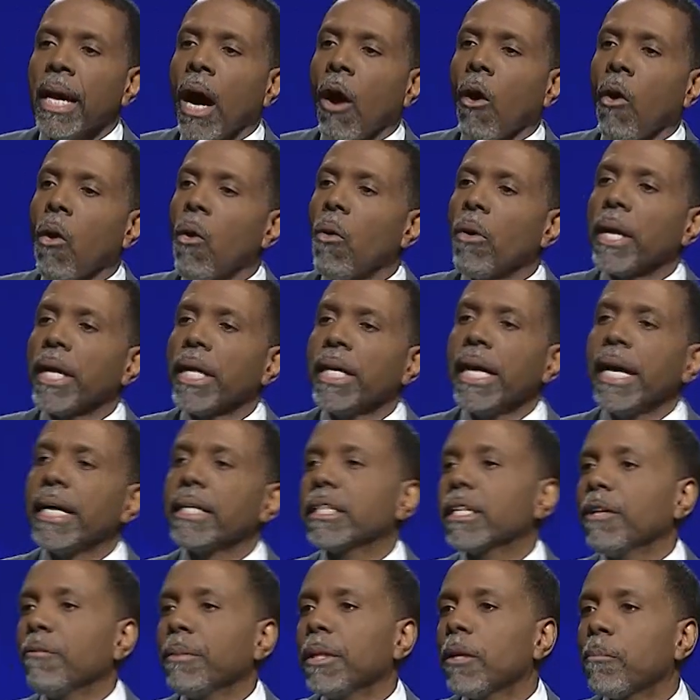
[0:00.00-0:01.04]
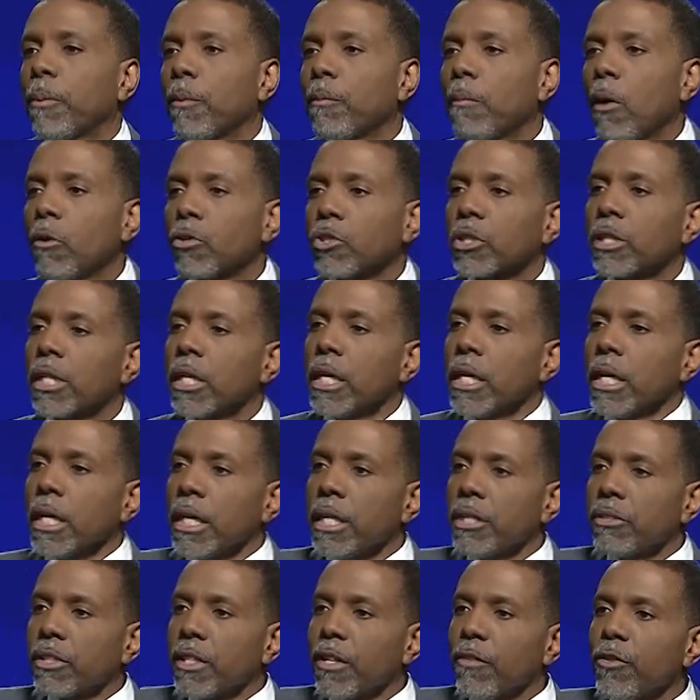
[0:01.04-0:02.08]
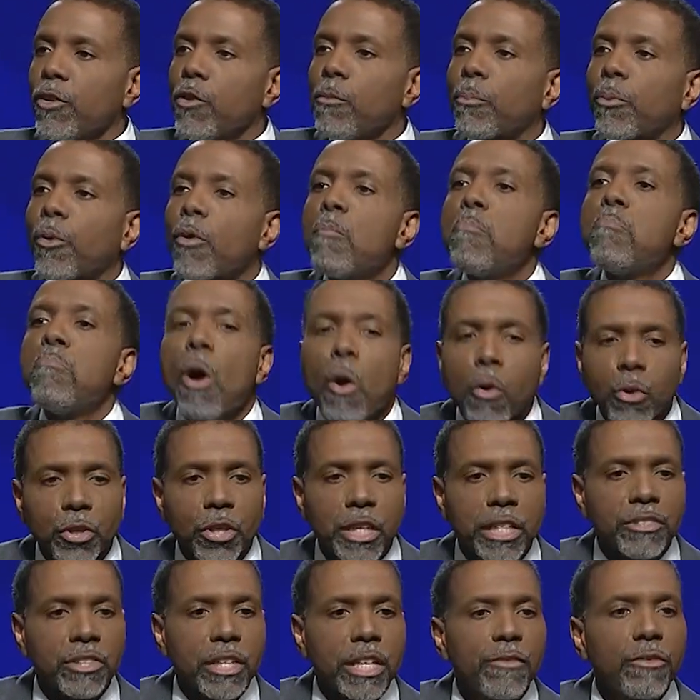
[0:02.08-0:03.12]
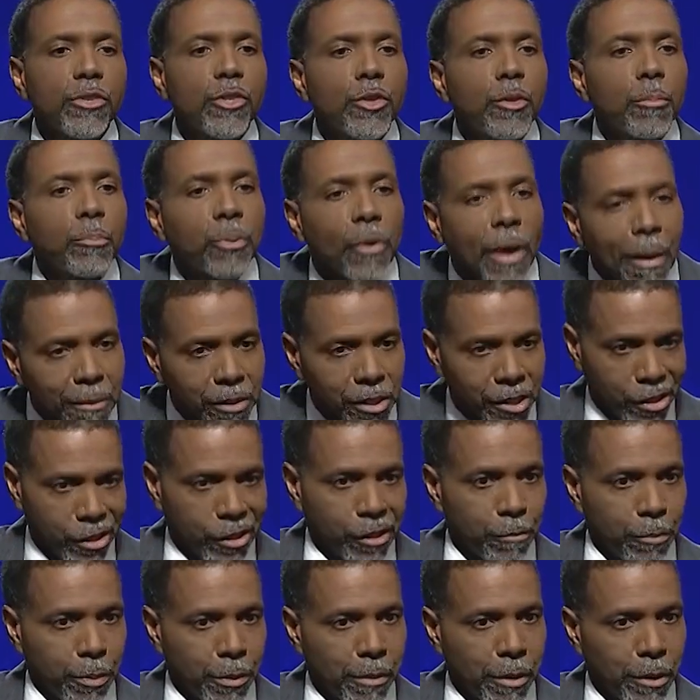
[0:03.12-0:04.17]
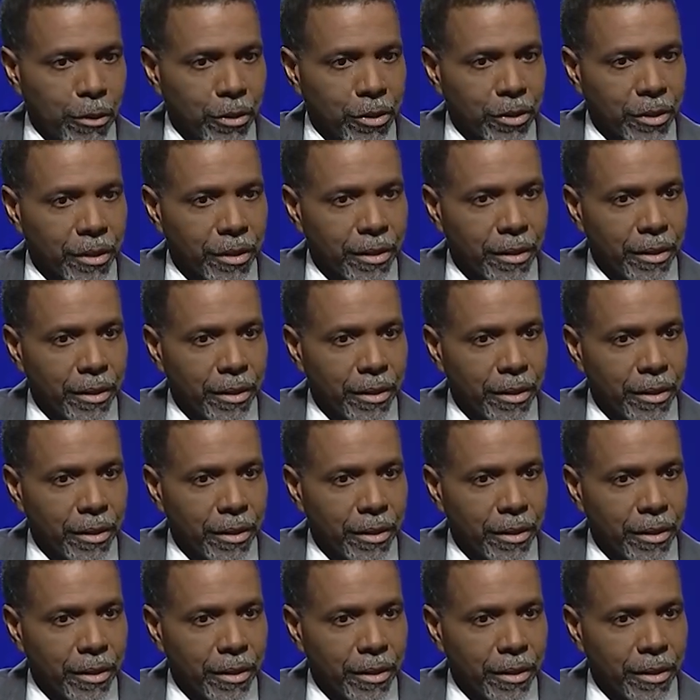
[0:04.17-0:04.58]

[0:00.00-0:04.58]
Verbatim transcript: Oh, he hadn't given me a promotion. He's given you promotion. He's given you the promises of promotion.